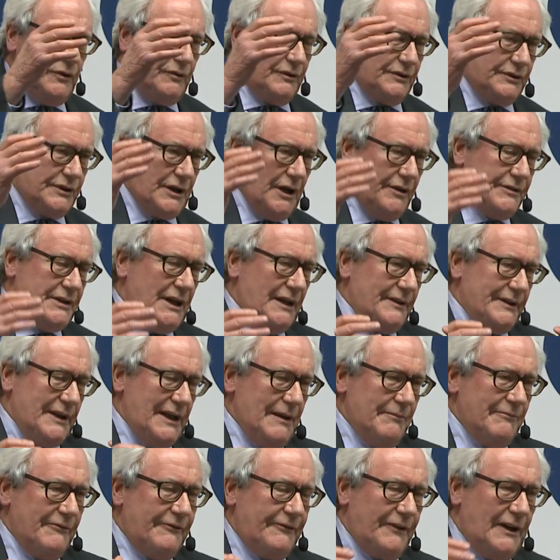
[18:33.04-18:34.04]
you go down the
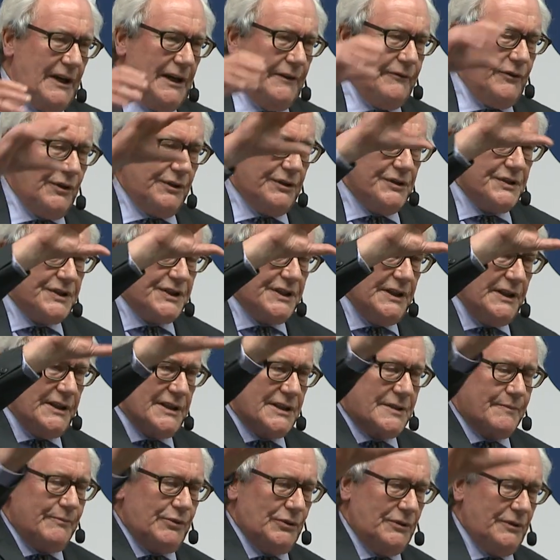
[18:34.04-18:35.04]
M5, you can see
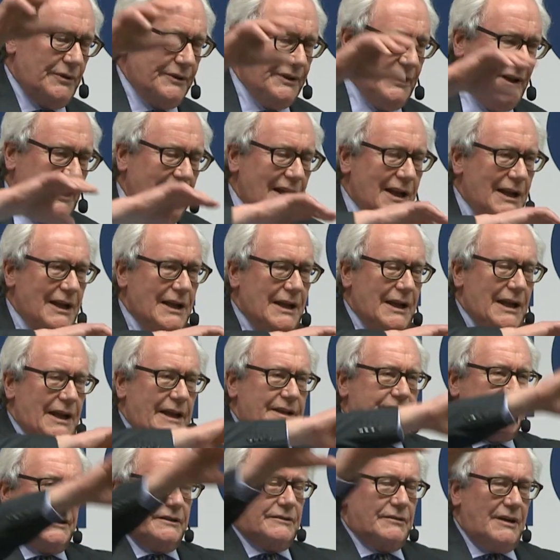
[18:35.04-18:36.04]
this port. And
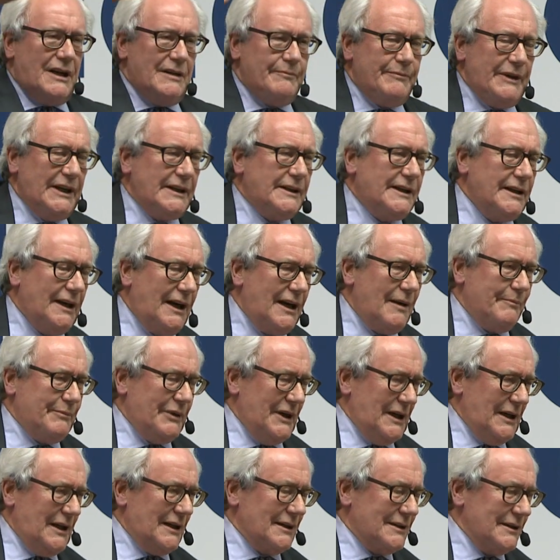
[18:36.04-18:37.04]
it's a great big car
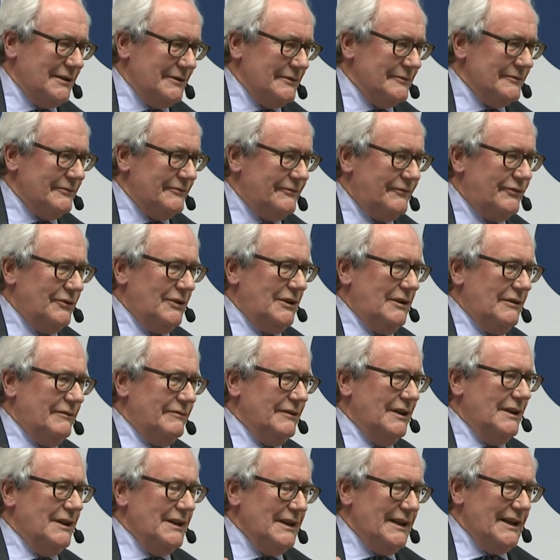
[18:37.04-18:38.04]
park full
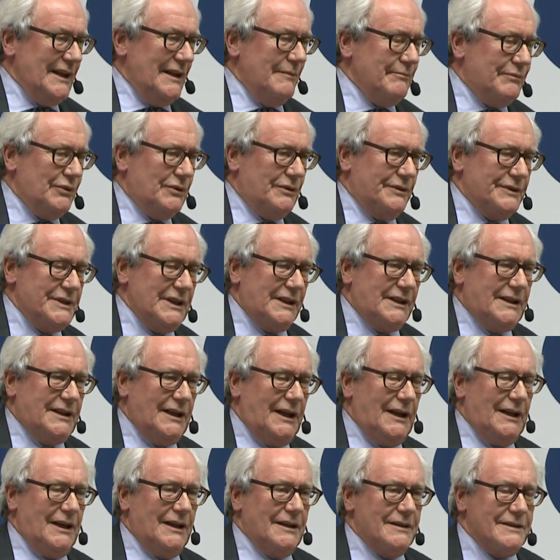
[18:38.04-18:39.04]
of imported
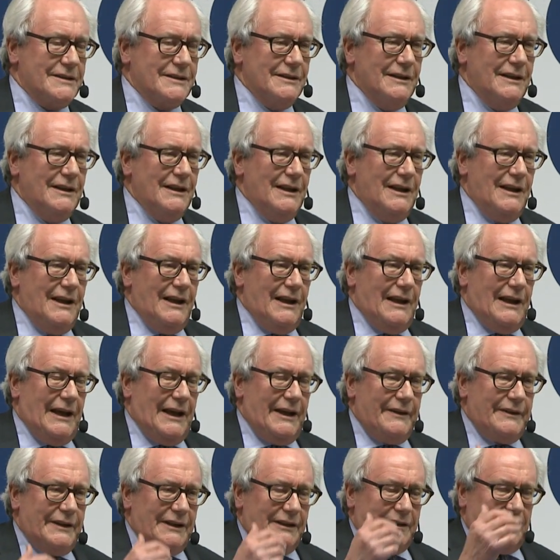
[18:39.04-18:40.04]
cars.
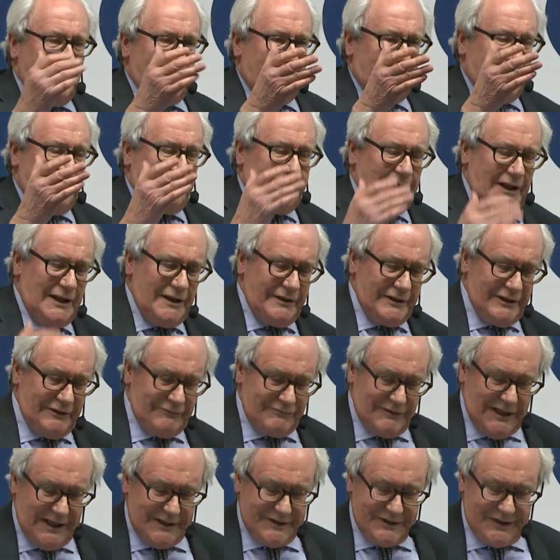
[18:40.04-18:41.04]
And the fellow that
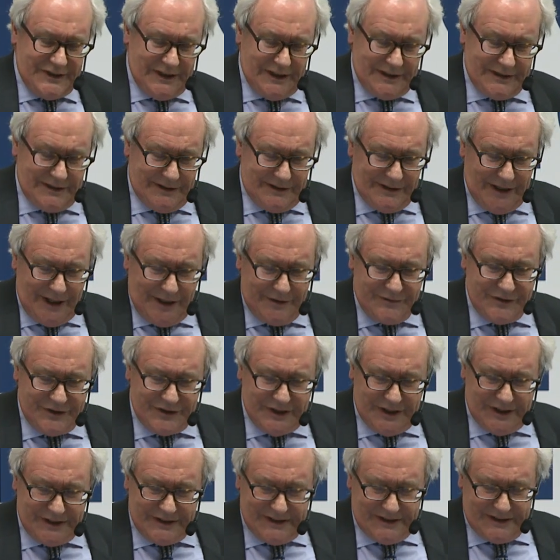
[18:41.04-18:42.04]
runs it and
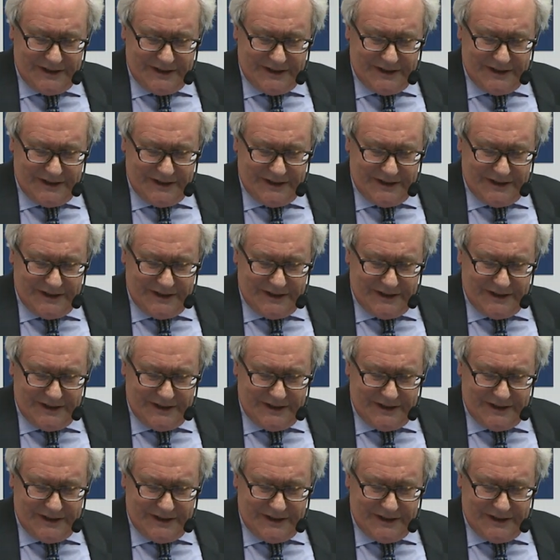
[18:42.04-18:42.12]
owns it